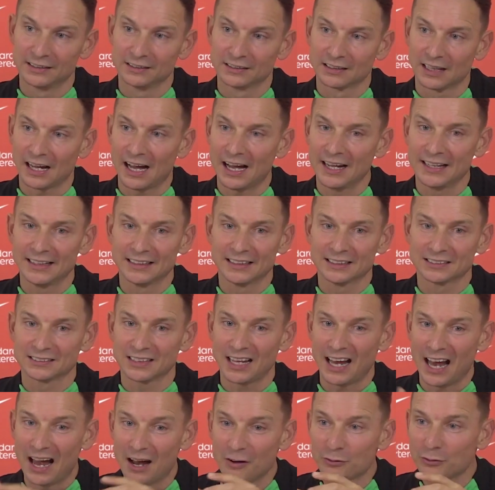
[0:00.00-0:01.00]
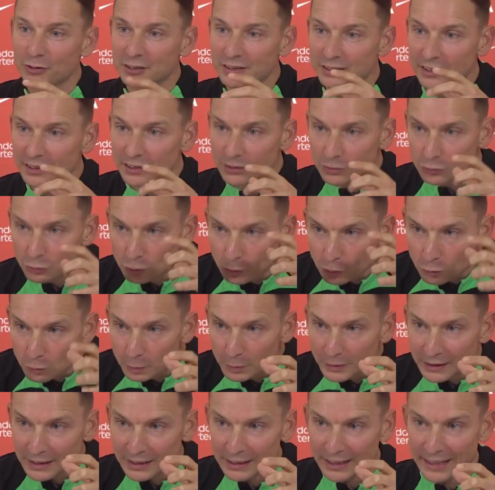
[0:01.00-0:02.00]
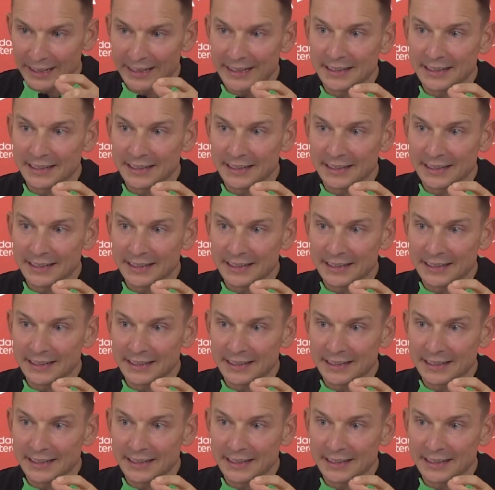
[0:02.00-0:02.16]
And Ryan has everything to be an